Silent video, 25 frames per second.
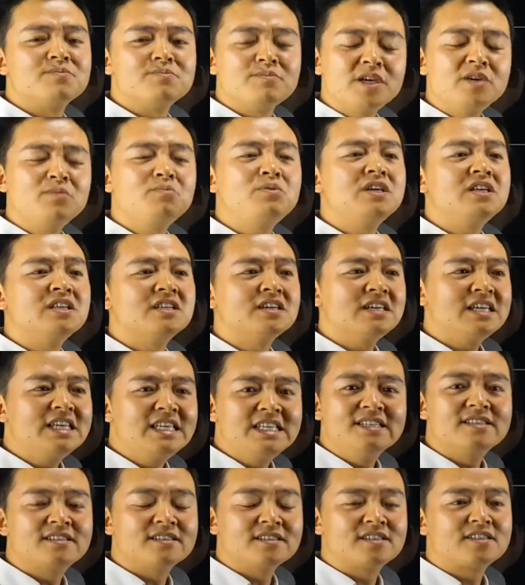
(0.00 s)
may be the
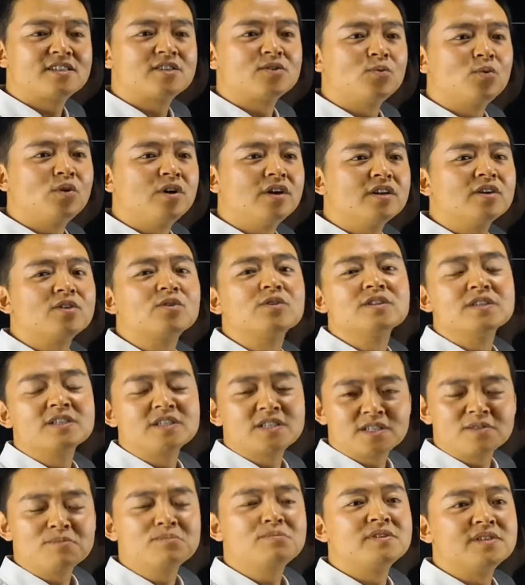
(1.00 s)
easiest one or the
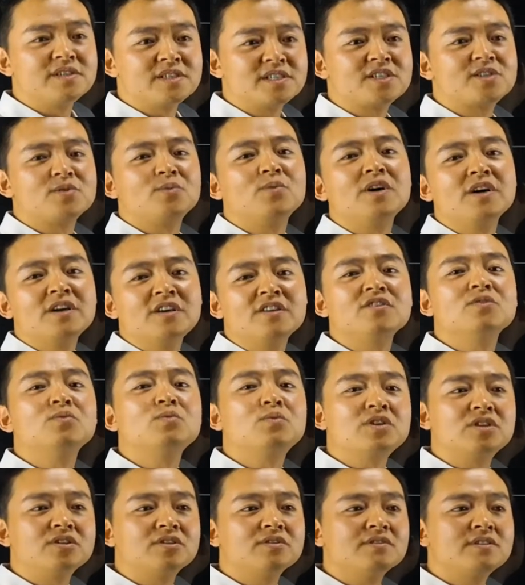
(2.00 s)
simplest one in the
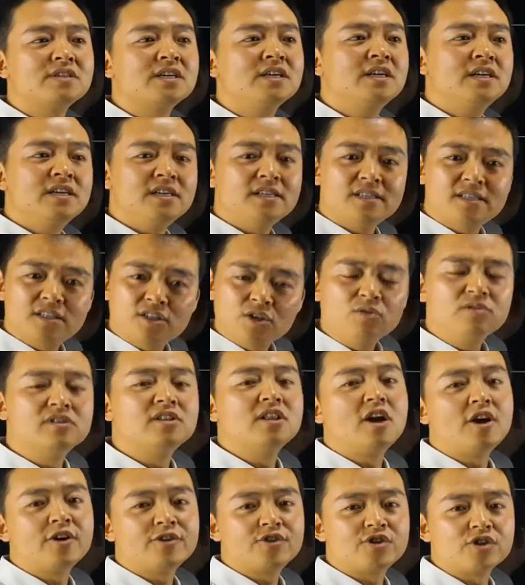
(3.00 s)
world. It's so
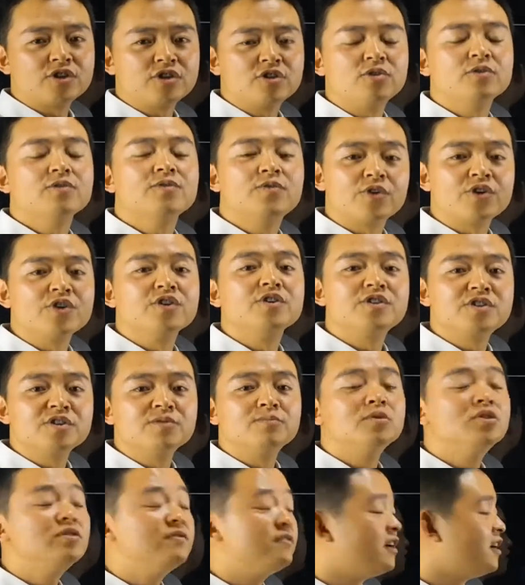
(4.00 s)
logical for you to
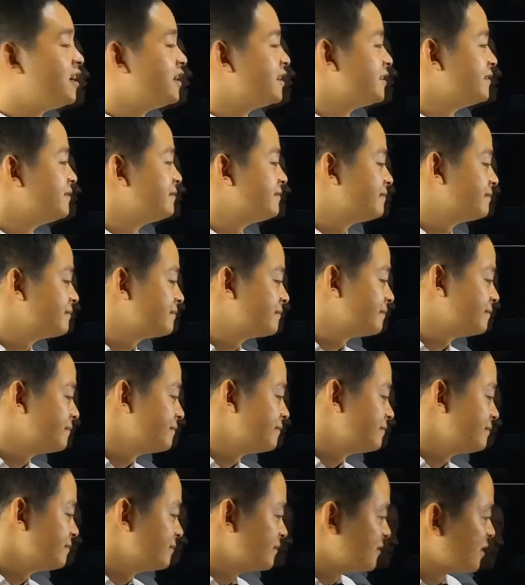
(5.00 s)
move on.
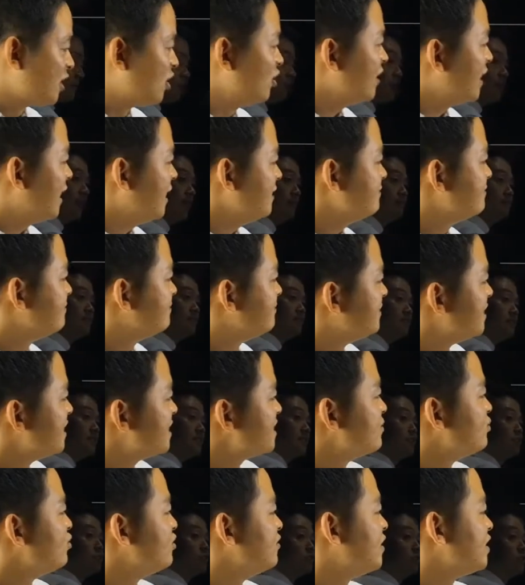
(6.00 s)
Okay,
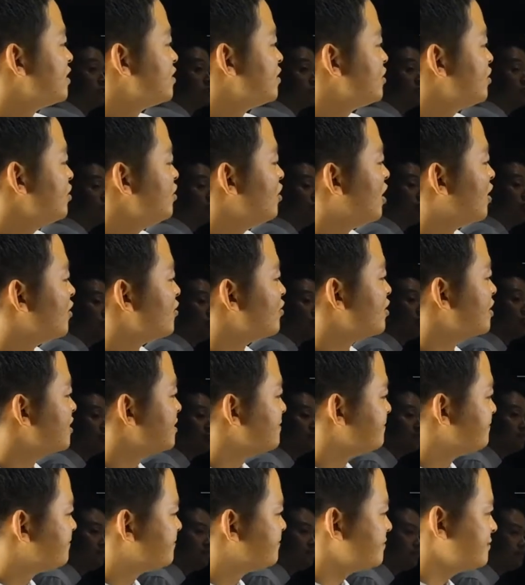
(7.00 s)
let's move on to 200.
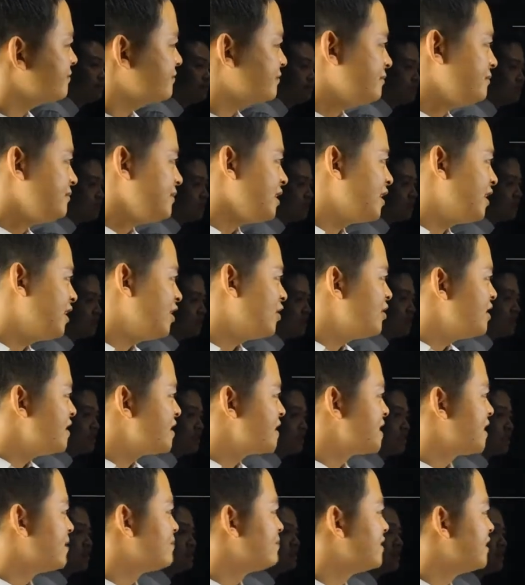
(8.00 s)
Here is
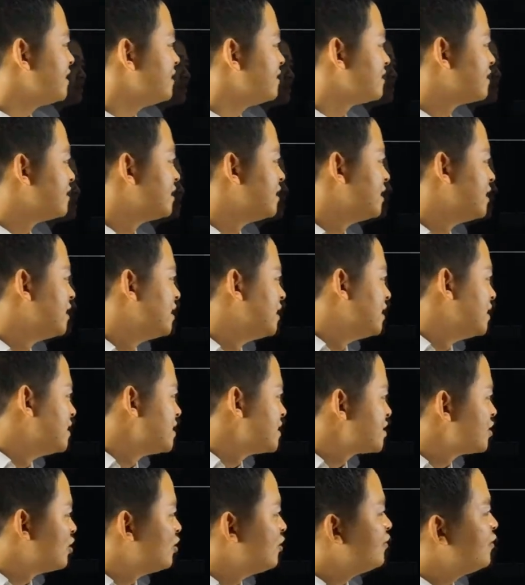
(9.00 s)
something.
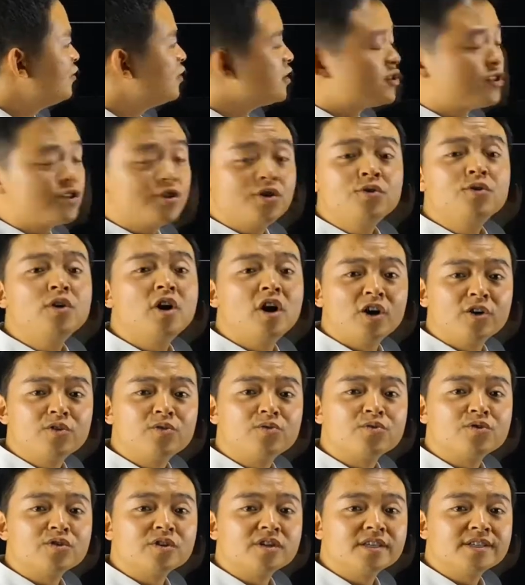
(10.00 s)
So for
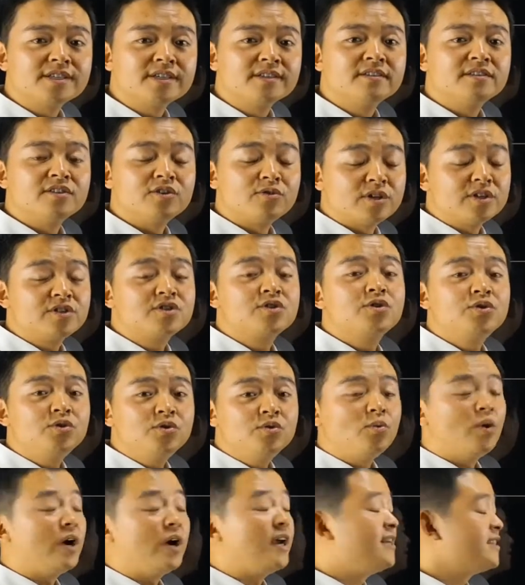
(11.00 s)
200, there are two
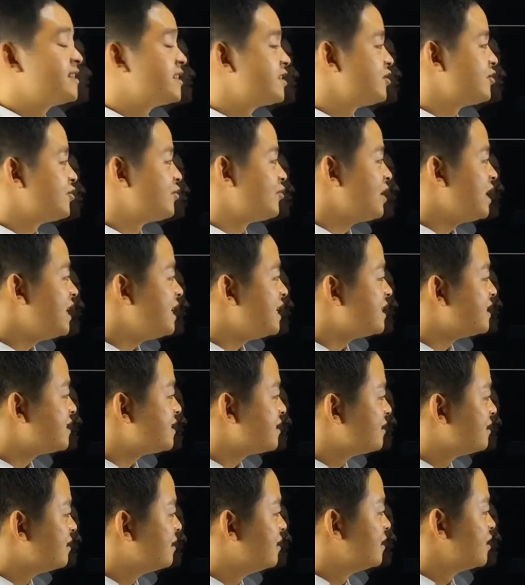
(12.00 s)
ways to read it.
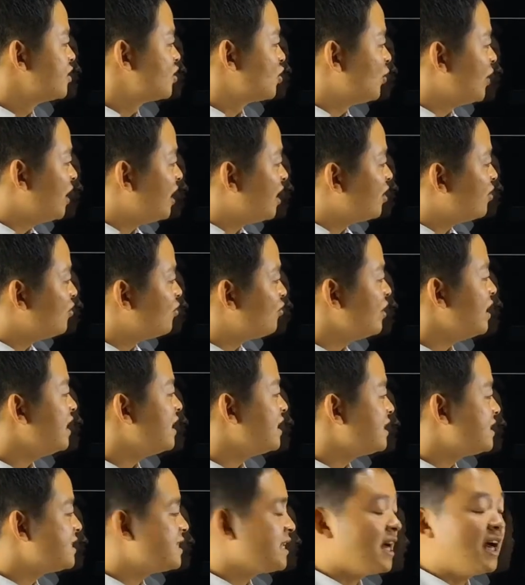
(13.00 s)
So we can read
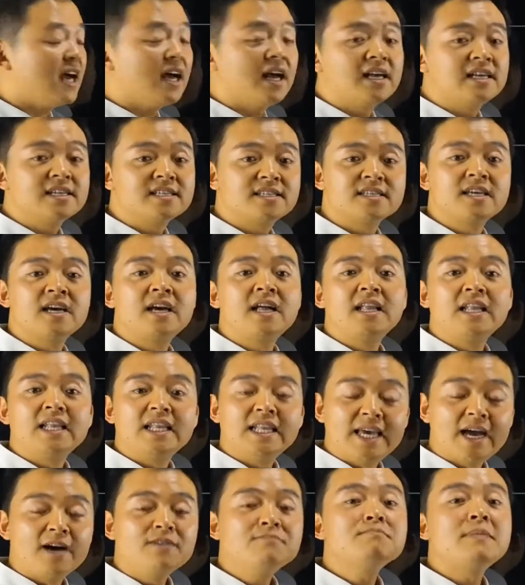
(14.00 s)
it as
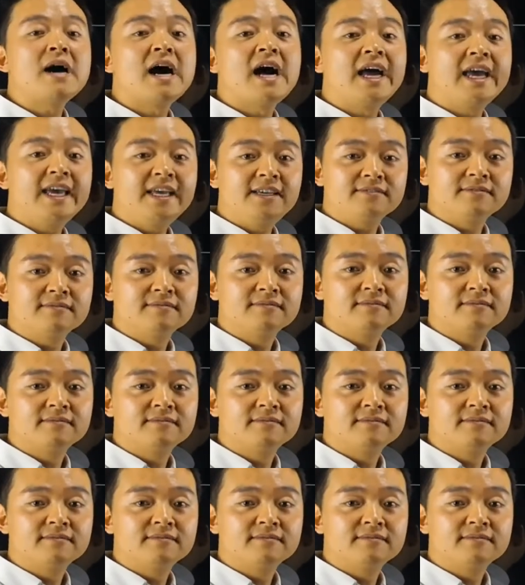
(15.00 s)
200